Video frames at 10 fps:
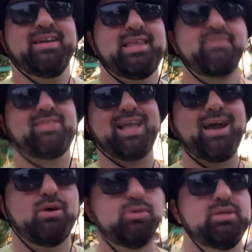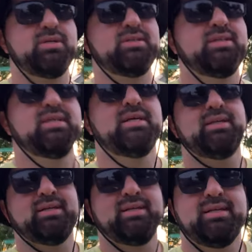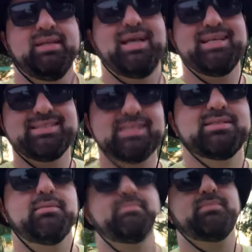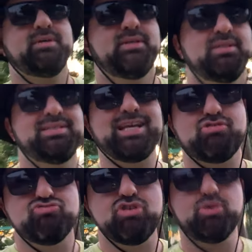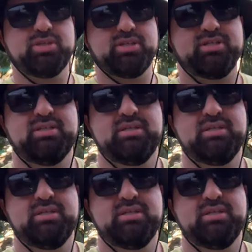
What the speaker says: they've allowed a system to take root